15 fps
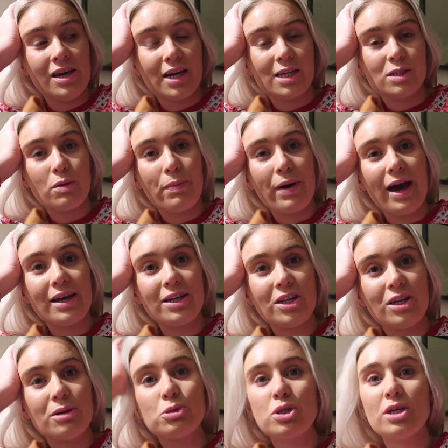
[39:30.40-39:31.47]
because we're buying a
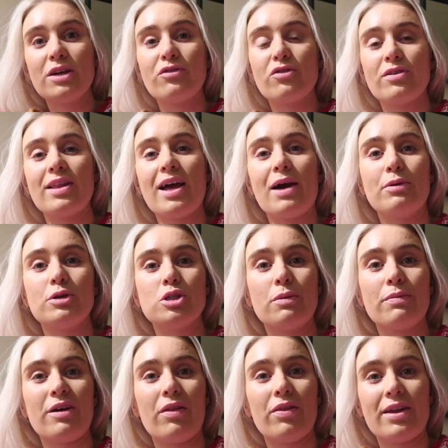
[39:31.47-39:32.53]
new tree for in there, which
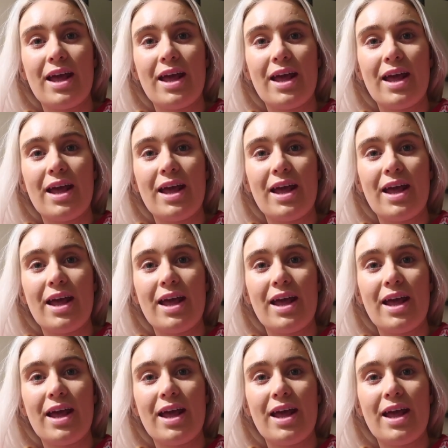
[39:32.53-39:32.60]
will be on